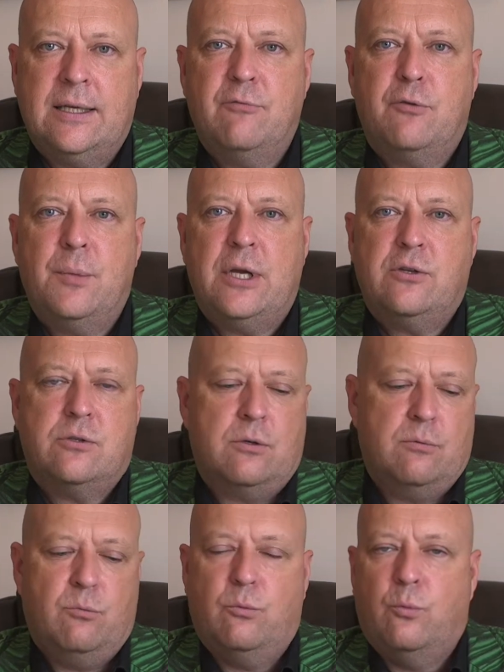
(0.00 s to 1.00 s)

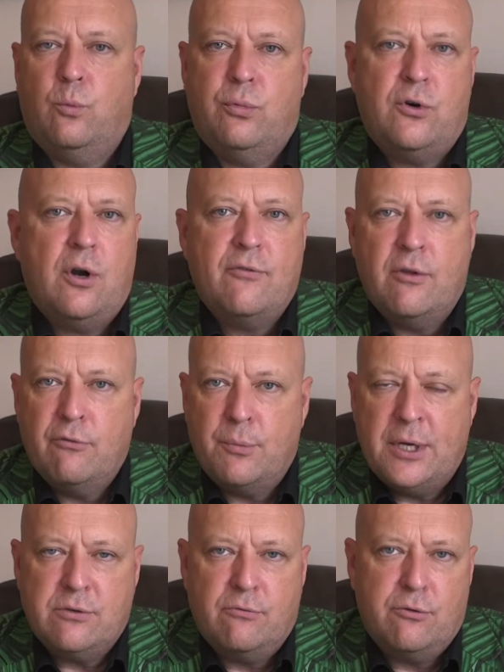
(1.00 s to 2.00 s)
information, private
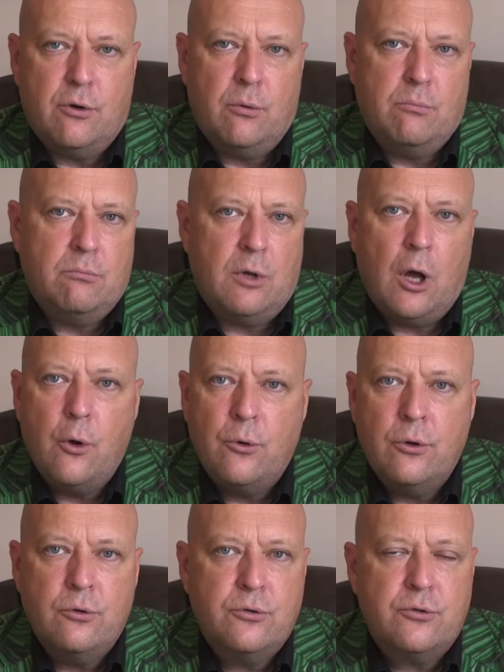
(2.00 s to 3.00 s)
information from
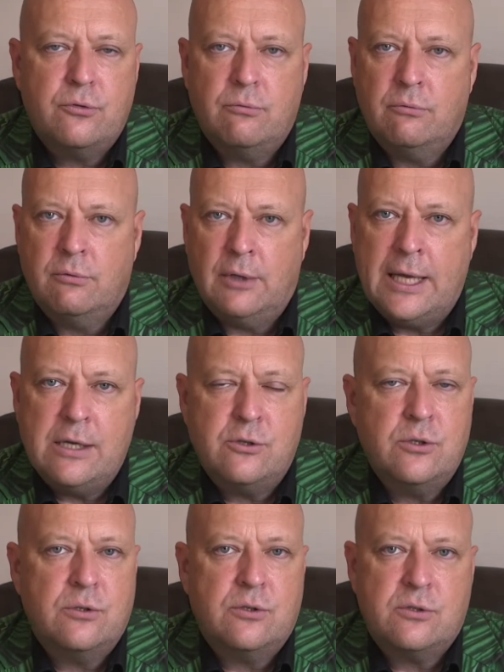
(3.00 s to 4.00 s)
owners,
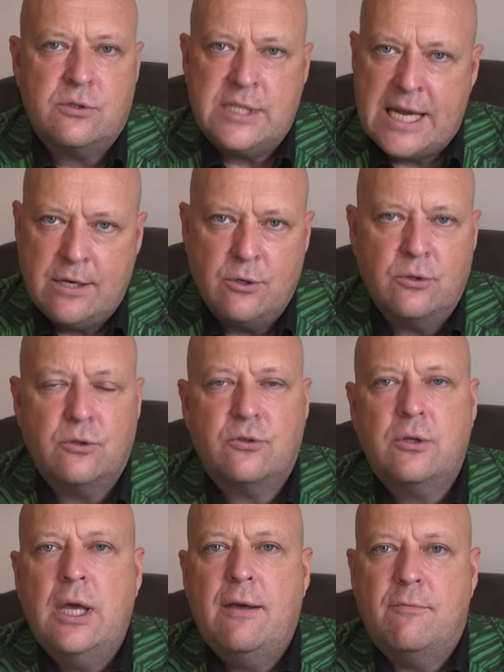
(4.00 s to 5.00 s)
agents,
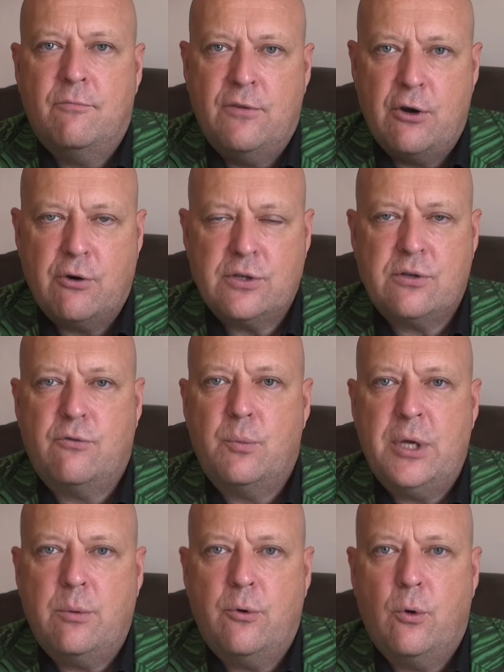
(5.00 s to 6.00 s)
tenants, various other
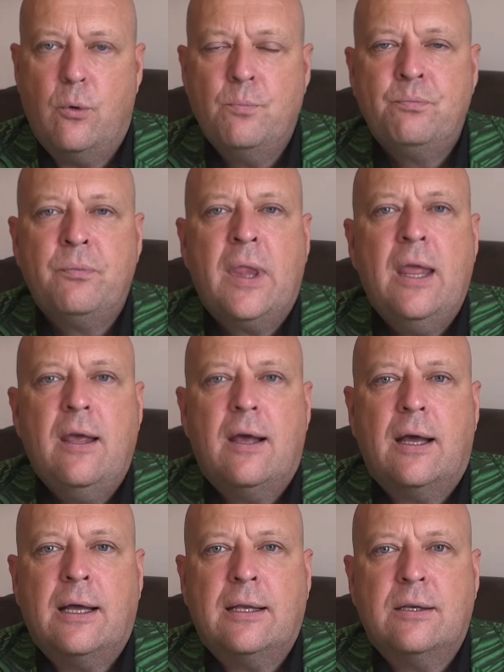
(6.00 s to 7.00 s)
people,
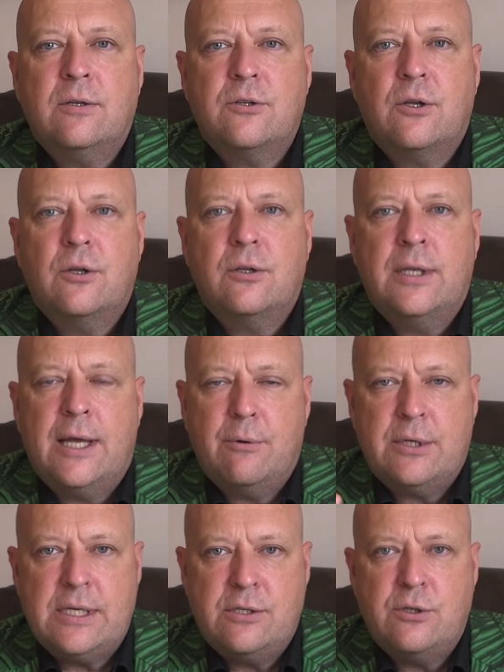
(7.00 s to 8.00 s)
and
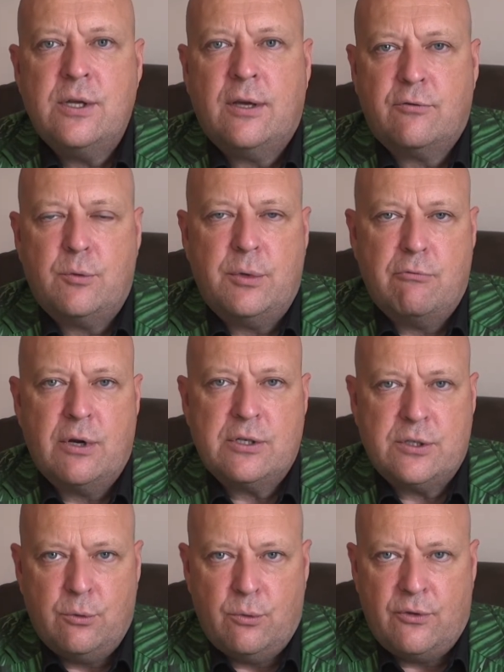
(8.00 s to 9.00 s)
nowadays you have to be
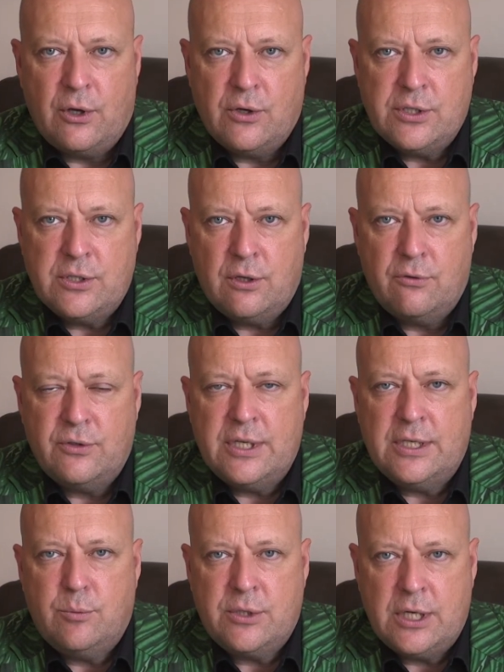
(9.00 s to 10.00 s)
registered with the ICO for
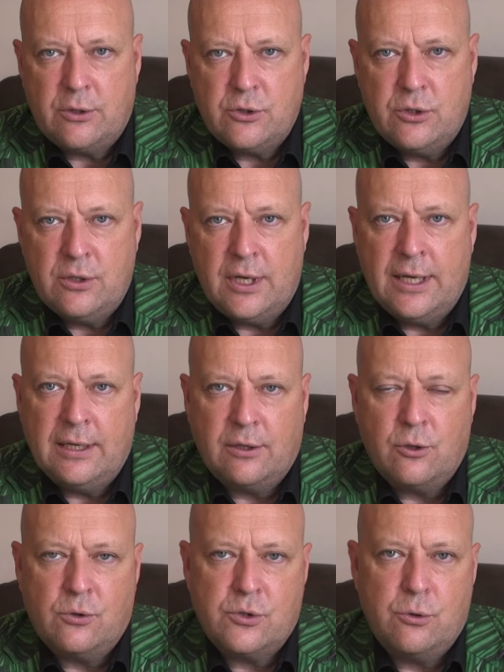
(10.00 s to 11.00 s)
data protection, and it
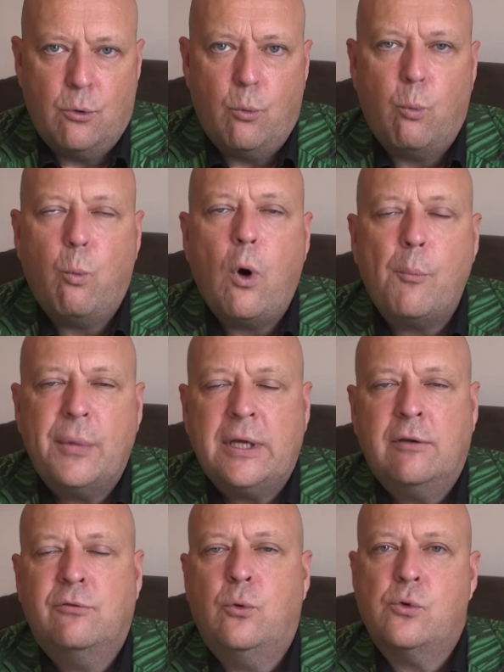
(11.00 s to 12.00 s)
costs you a
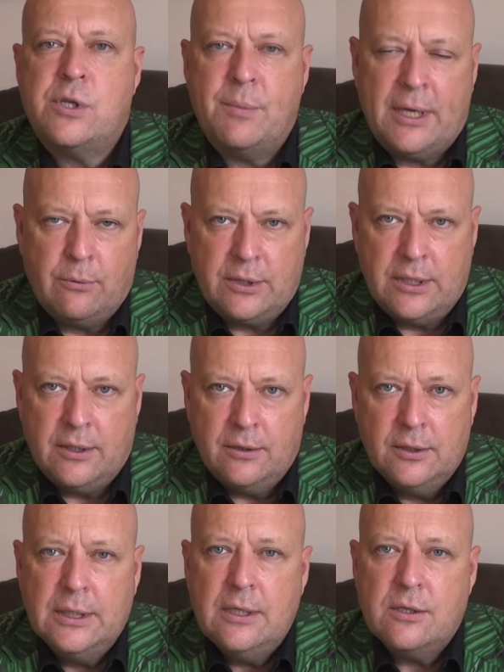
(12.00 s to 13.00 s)
whopping £40 a year.
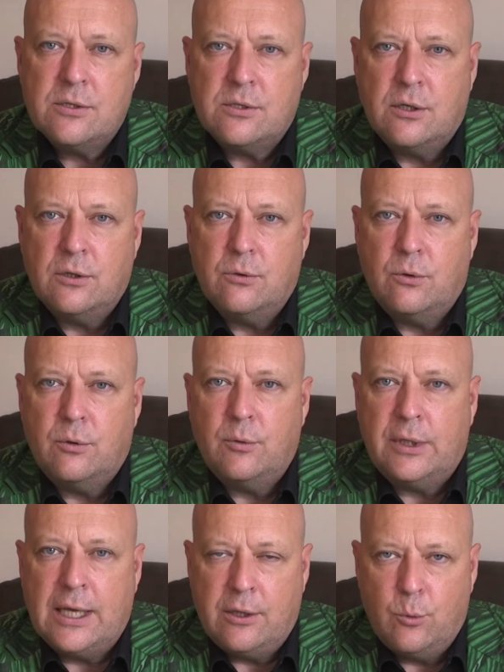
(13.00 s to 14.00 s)
So
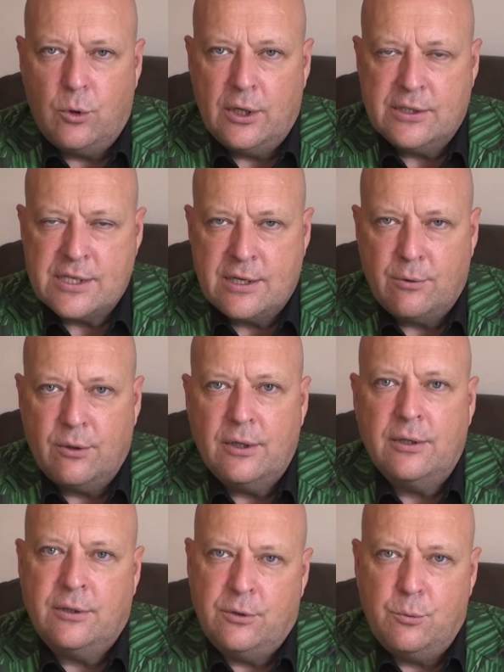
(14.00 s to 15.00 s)
get your wallets out
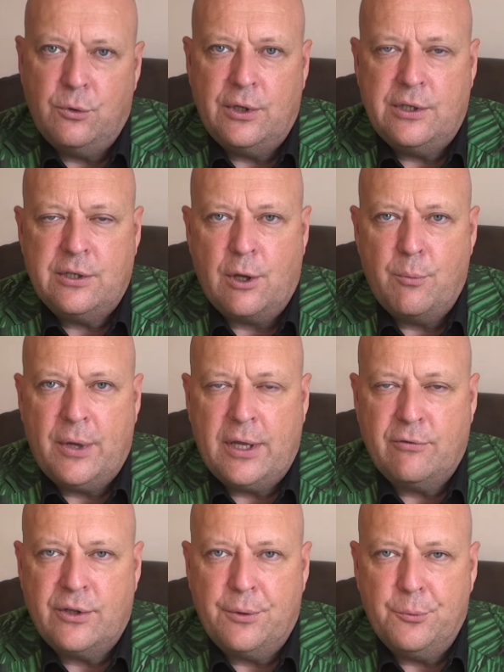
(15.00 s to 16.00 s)
and you need to go and pay
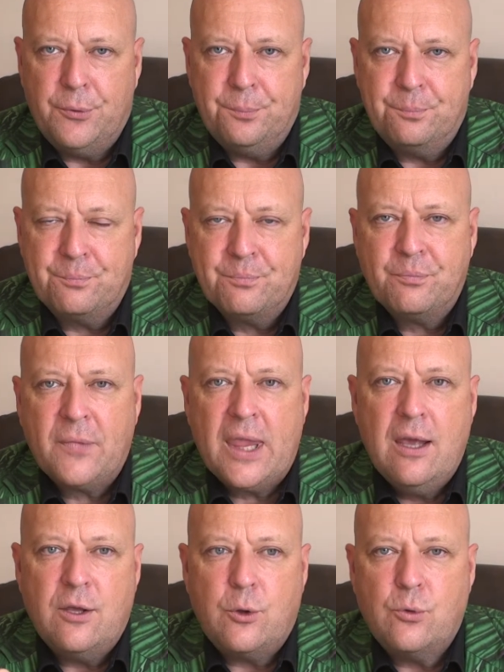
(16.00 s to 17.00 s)
for that one.
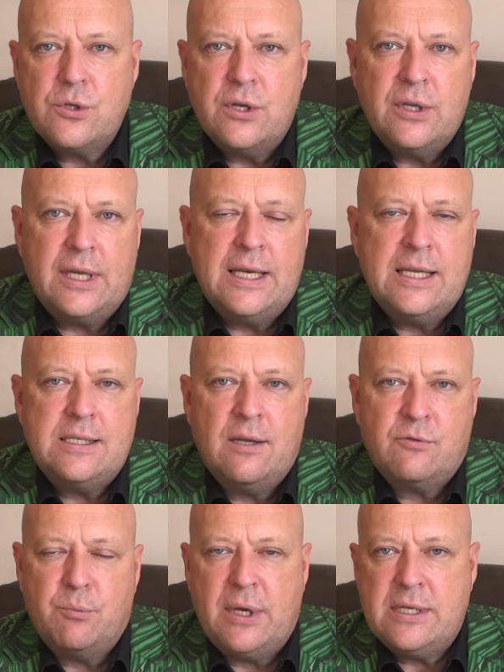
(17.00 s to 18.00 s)
You're also going to need to have
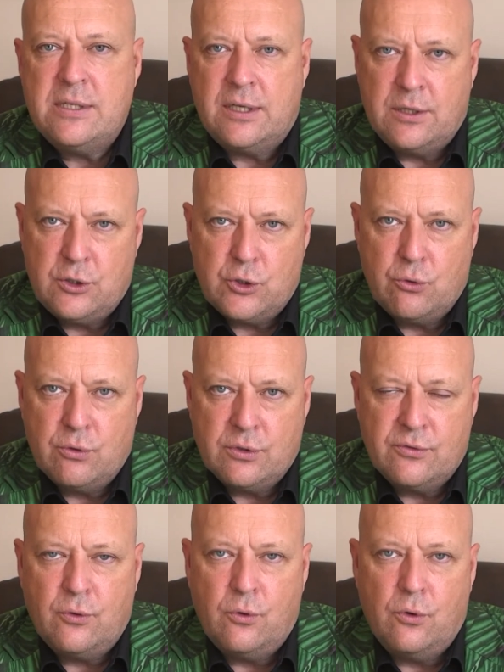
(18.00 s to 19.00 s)
some basic insurance
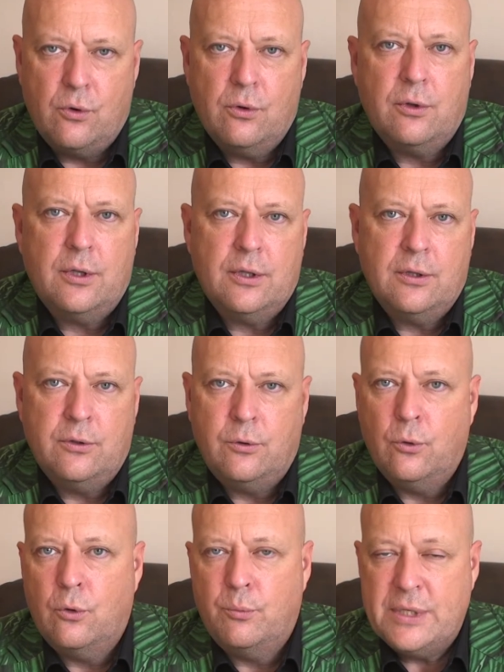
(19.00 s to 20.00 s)
for
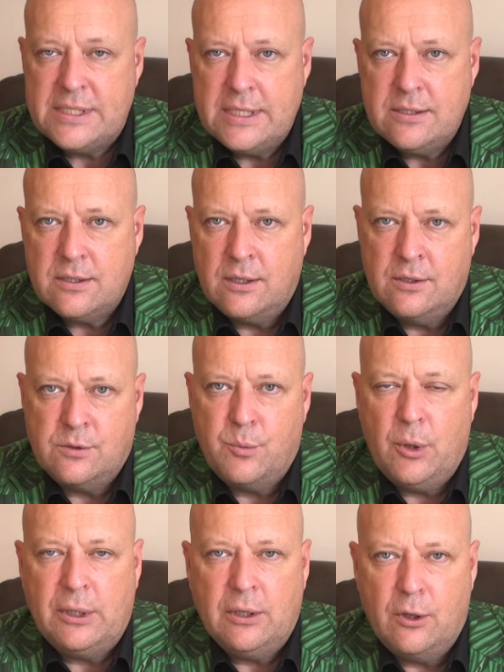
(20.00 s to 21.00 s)
your business as
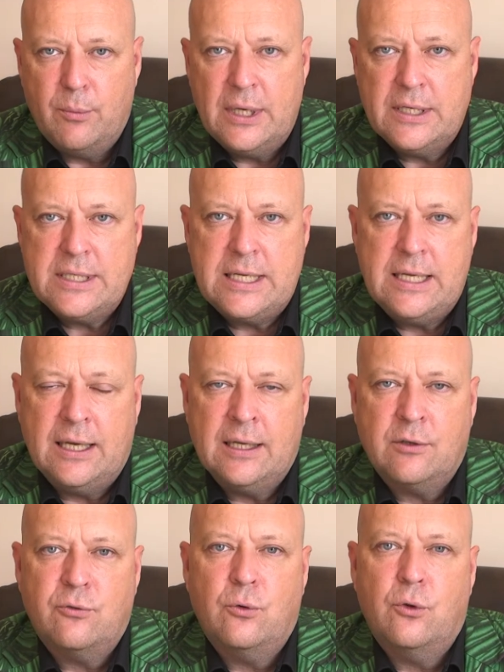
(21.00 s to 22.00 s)
public liability
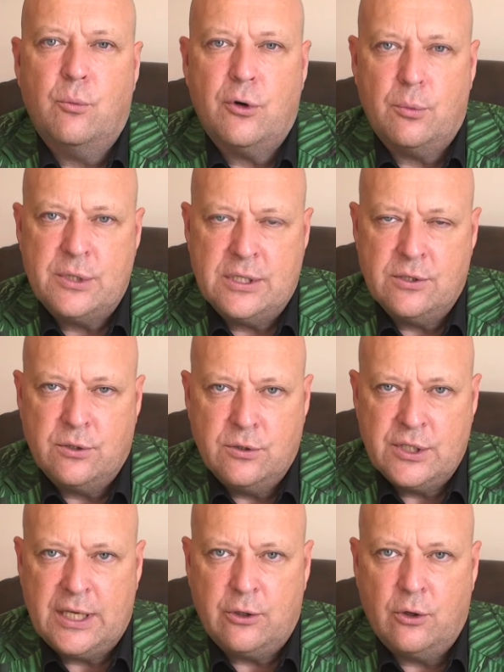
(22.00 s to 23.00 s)
and for the properties that you
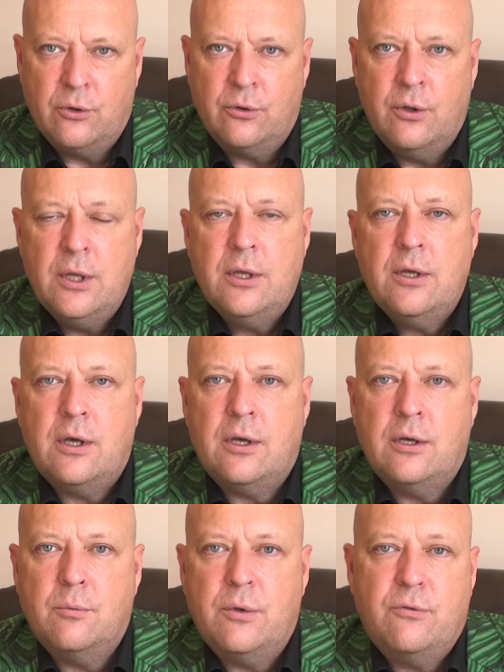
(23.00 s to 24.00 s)
take on.
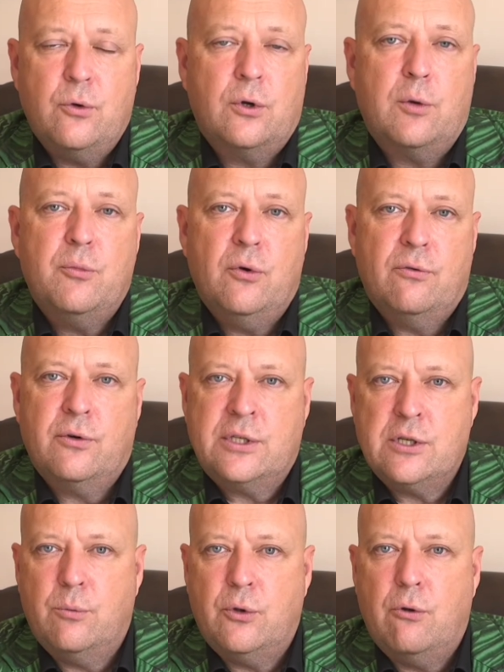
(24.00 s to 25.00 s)
If you're going to put, for
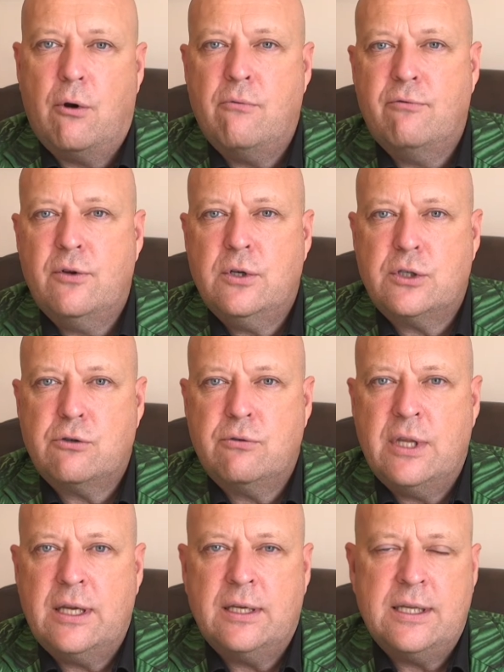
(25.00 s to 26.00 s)
example, your own furniture in
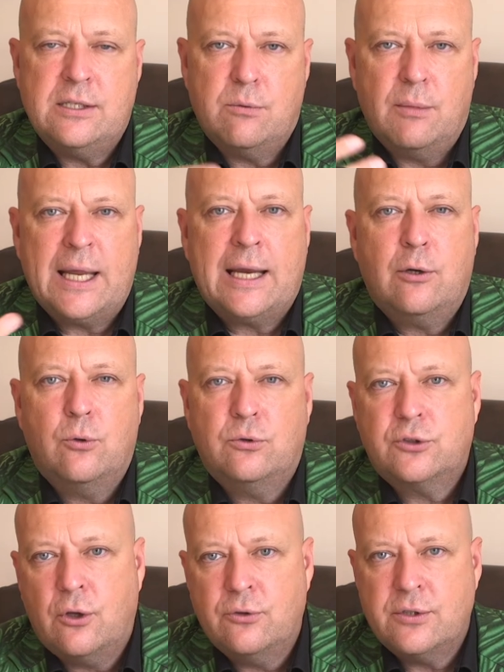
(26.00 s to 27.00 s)
there, you need some landlord's
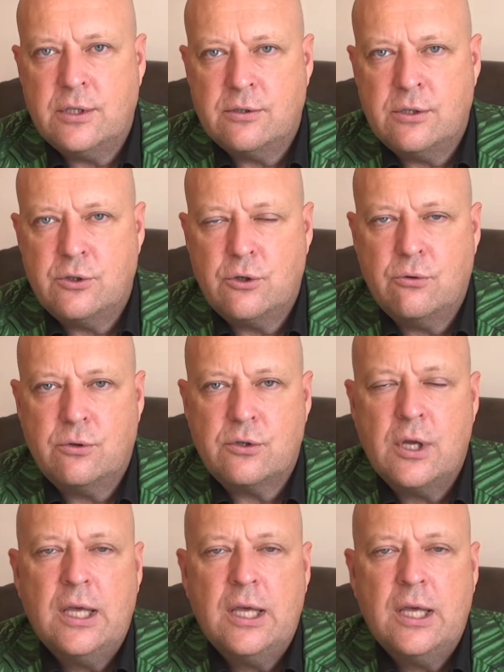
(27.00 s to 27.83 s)
contents insurance.